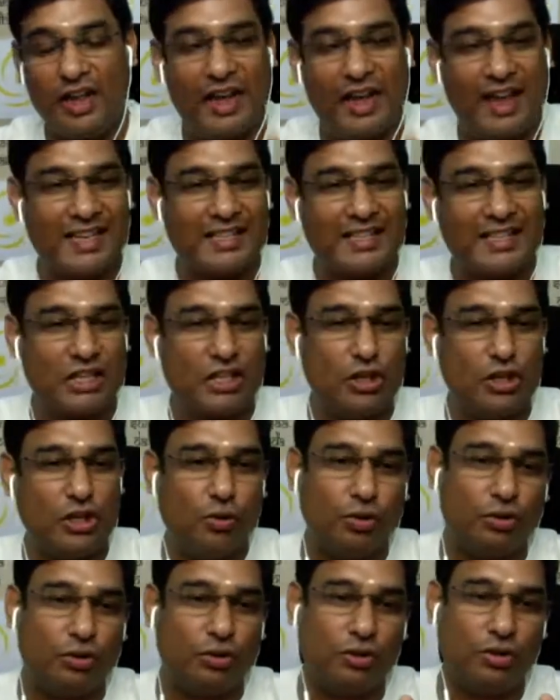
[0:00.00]
As a
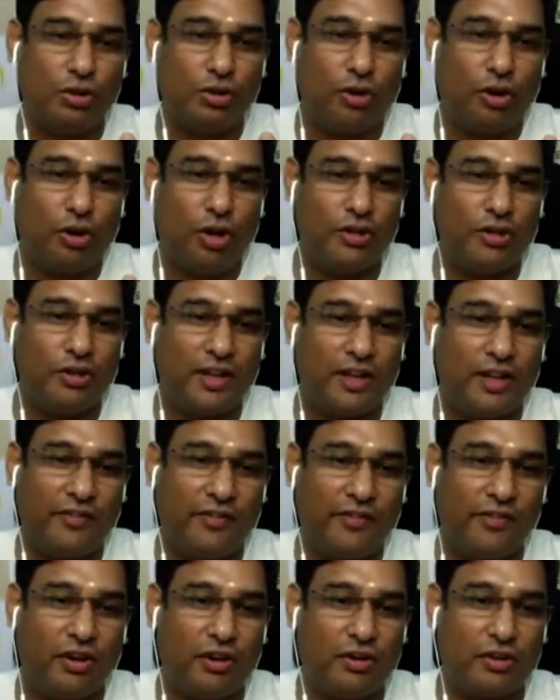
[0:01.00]
youth, all your
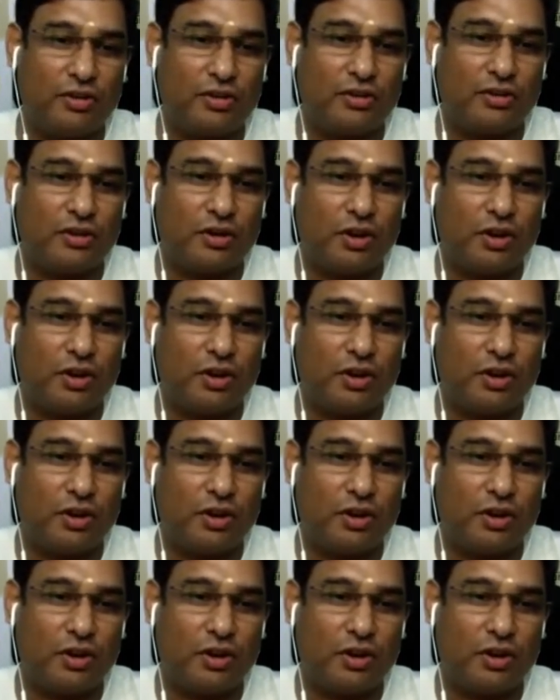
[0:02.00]
life, you're